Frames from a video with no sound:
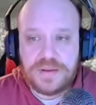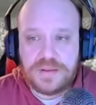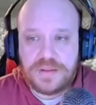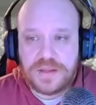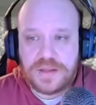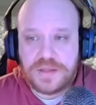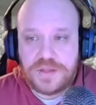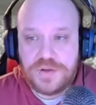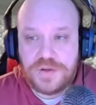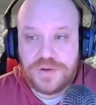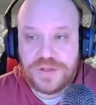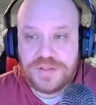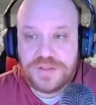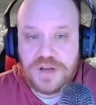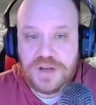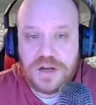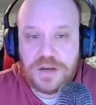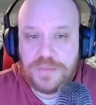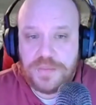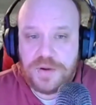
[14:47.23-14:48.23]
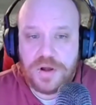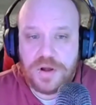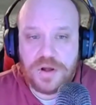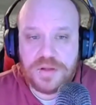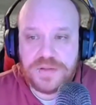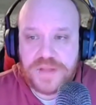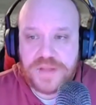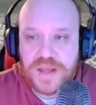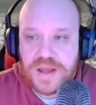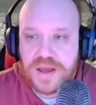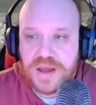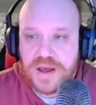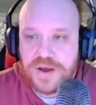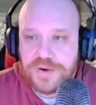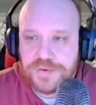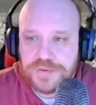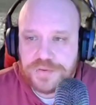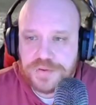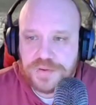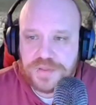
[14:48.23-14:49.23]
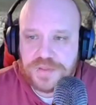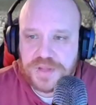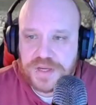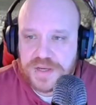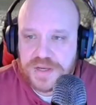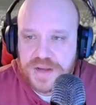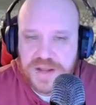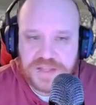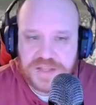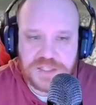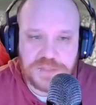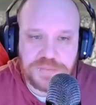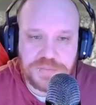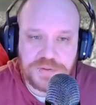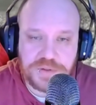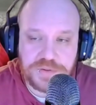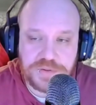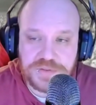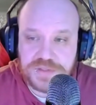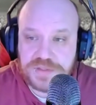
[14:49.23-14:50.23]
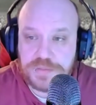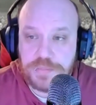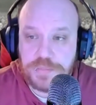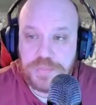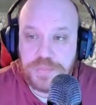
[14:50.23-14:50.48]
Like, you can talk about all day how you think Nancy Pelosi's a